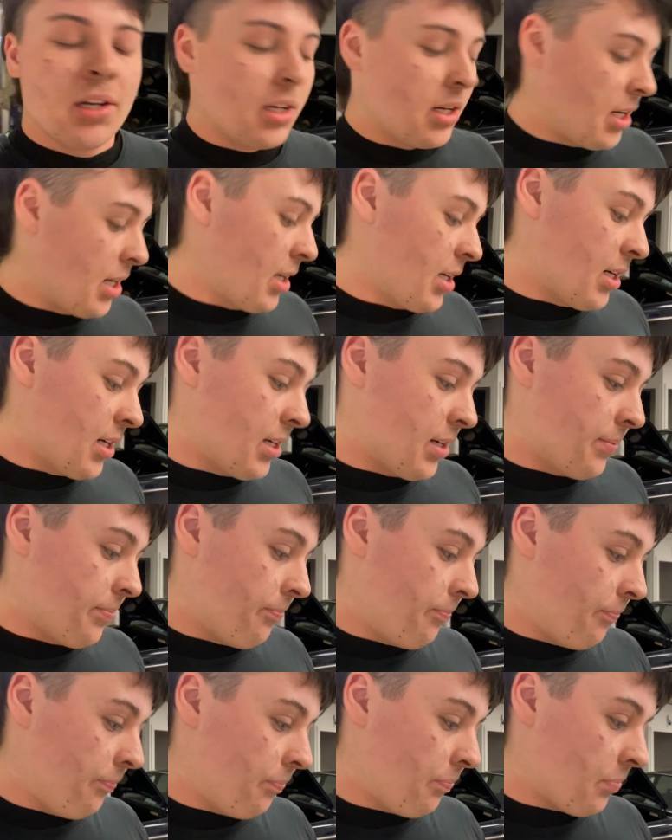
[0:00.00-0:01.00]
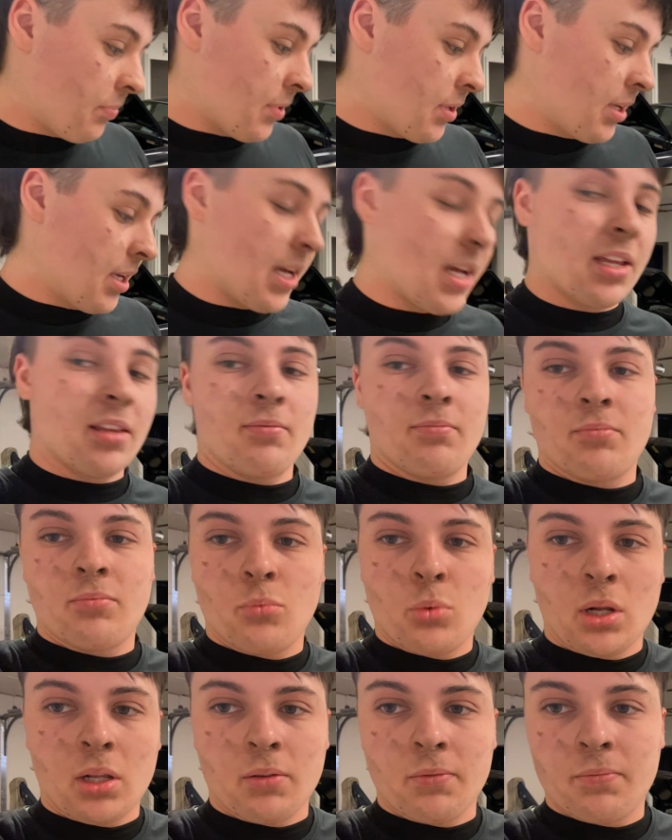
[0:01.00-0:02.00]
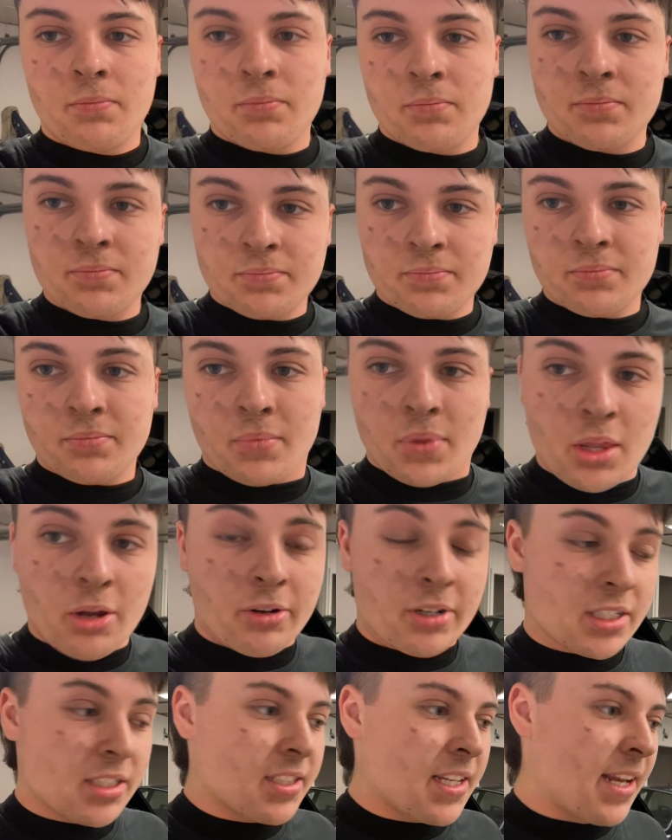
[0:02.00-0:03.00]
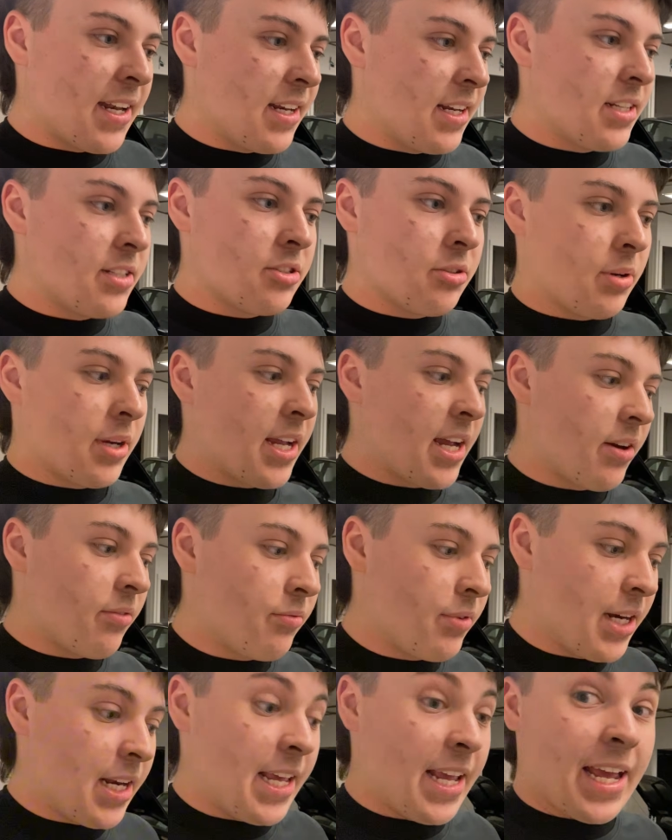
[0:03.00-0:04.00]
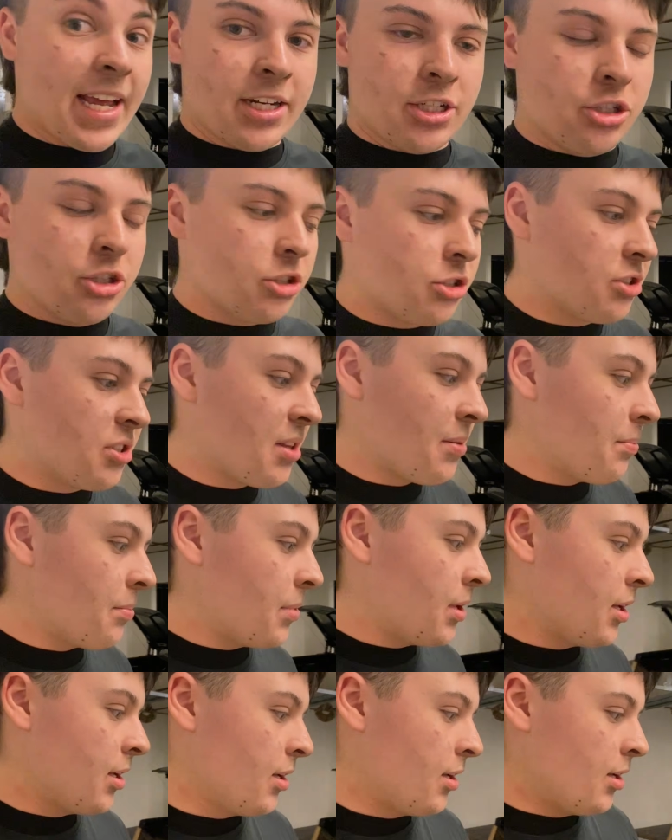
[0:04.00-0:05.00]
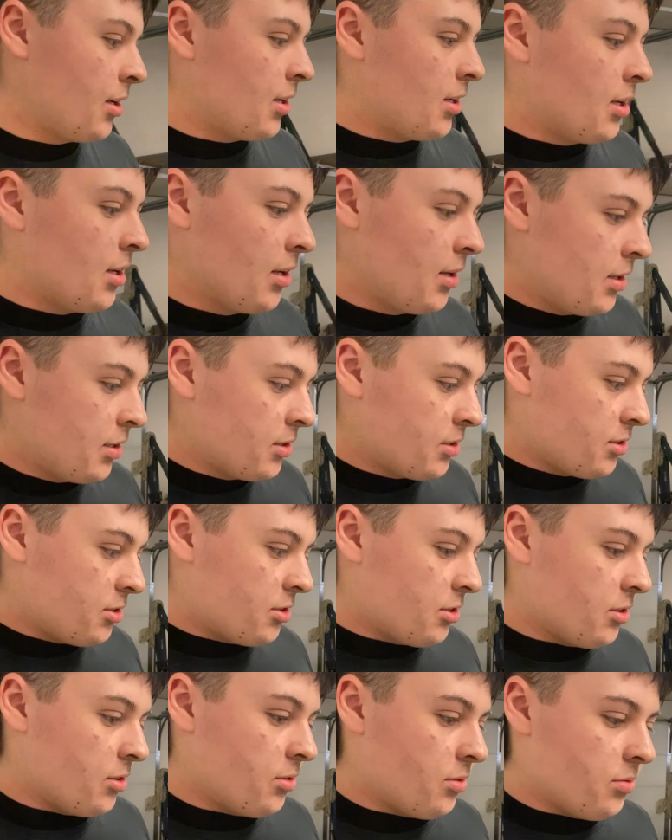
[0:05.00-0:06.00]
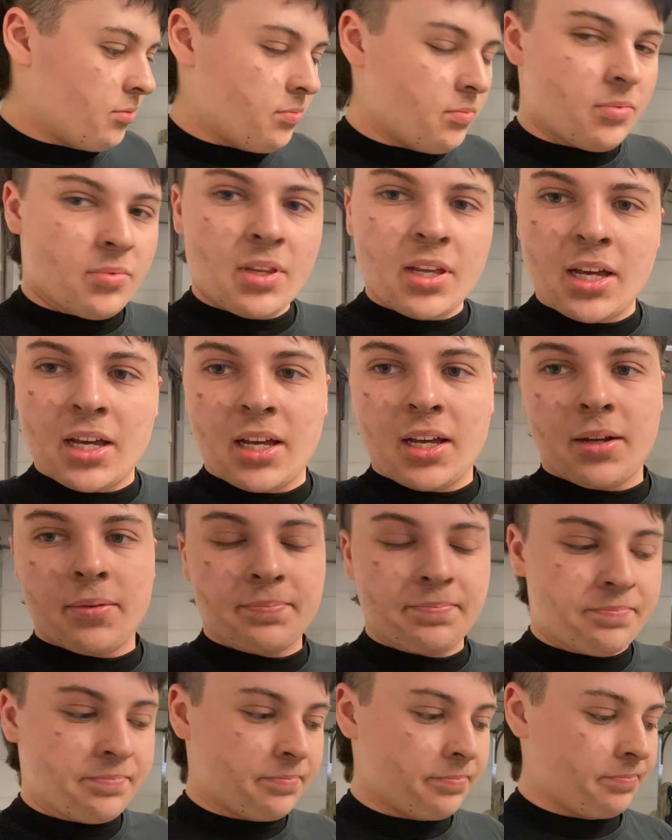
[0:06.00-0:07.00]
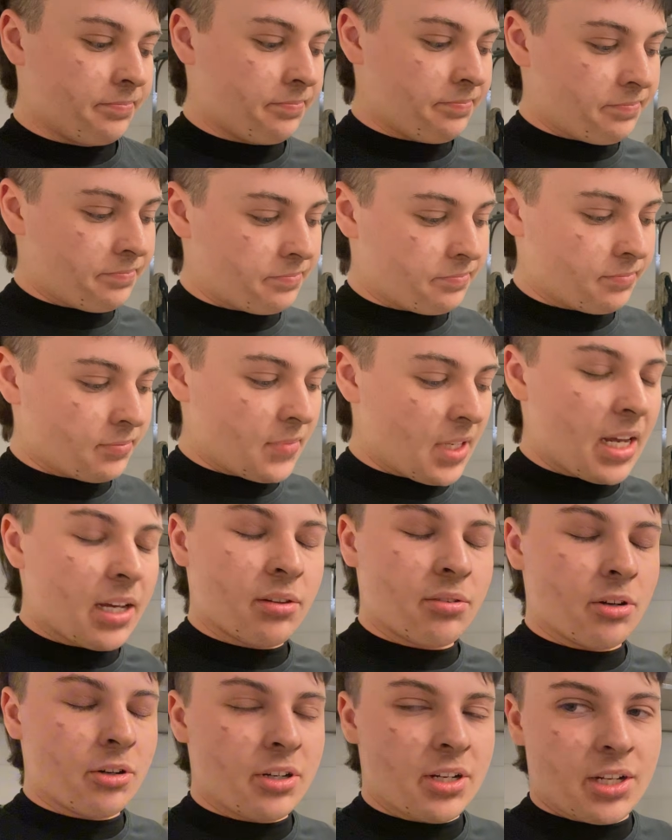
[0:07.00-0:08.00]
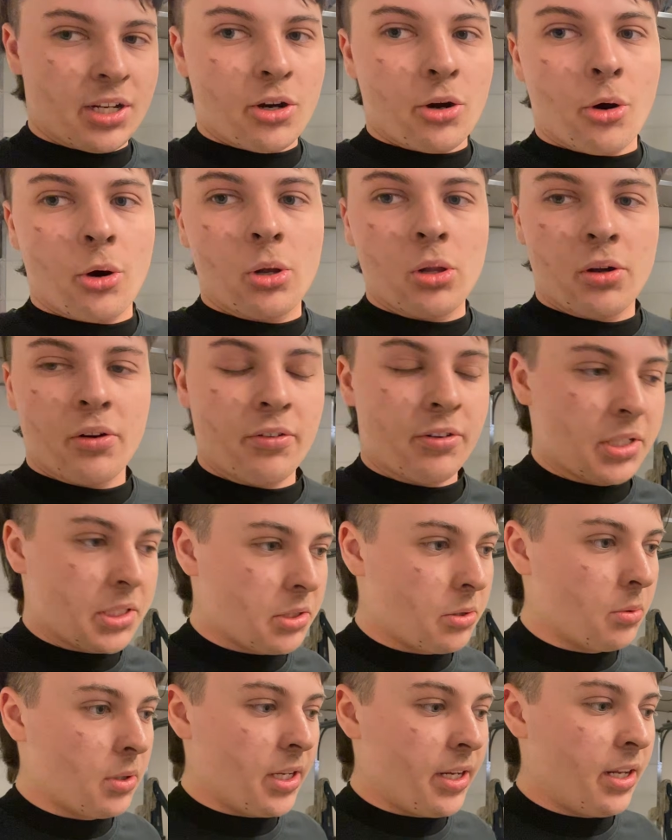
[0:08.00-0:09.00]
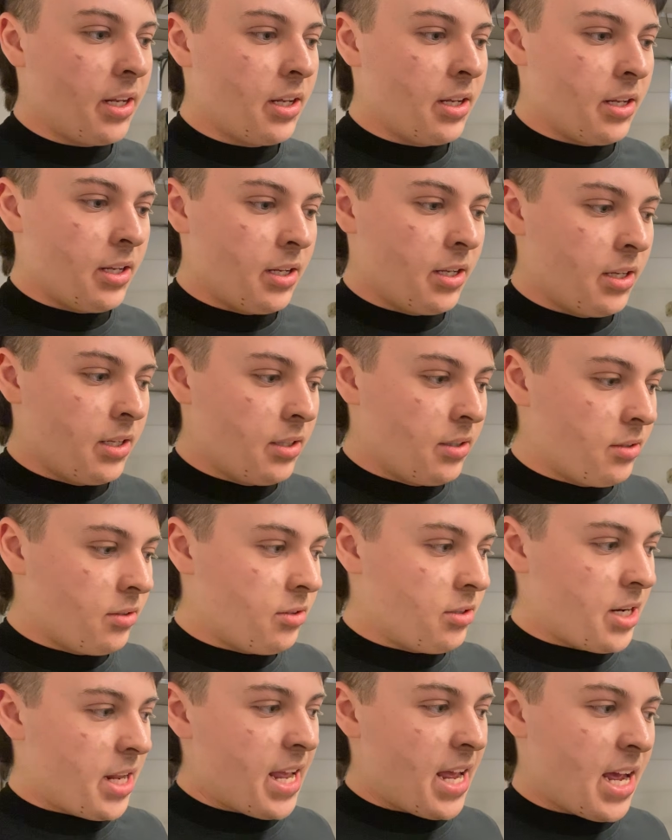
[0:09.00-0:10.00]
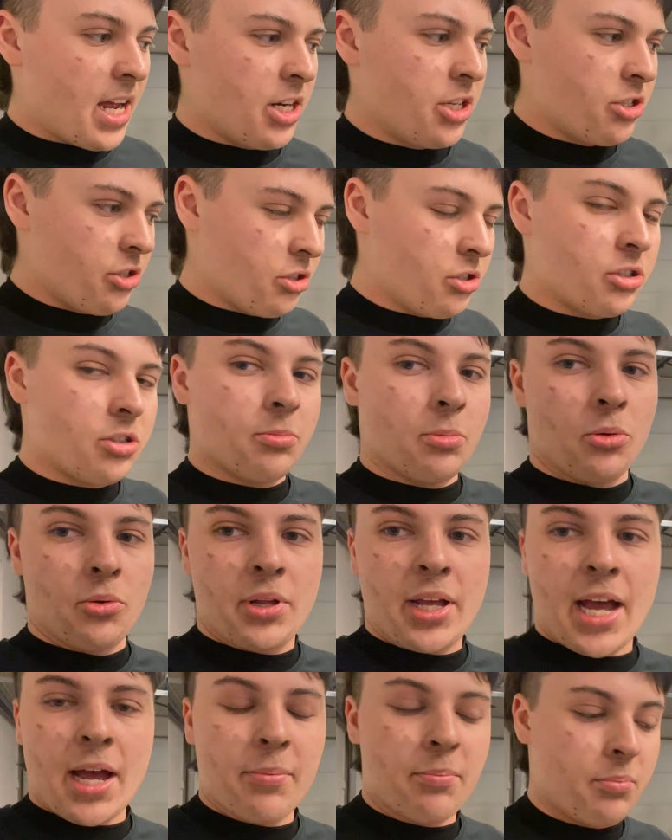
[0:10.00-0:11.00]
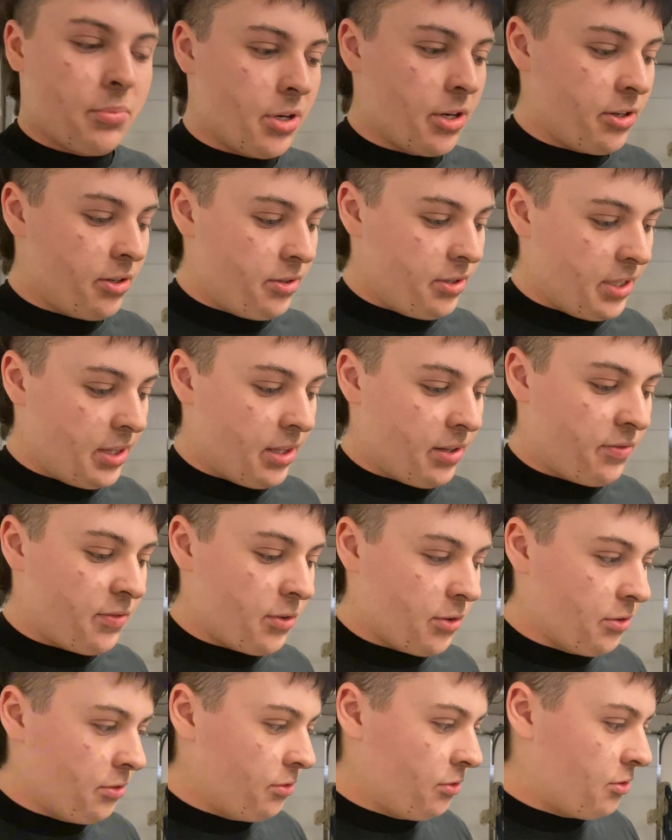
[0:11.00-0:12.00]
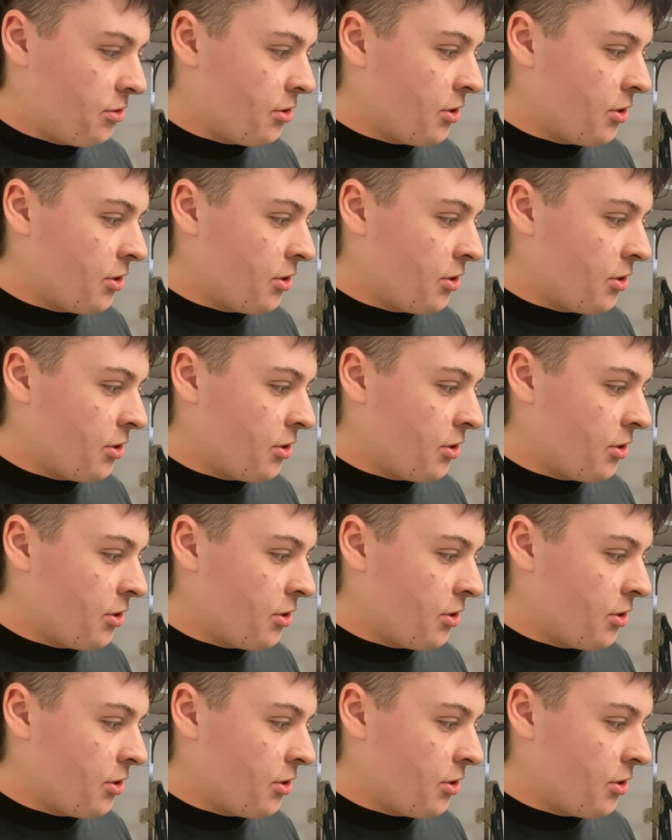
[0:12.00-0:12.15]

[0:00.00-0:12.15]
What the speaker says: and well, they're extended, so I can't really adjust them. So the S13 coilover is only to get adjustable camber in the front,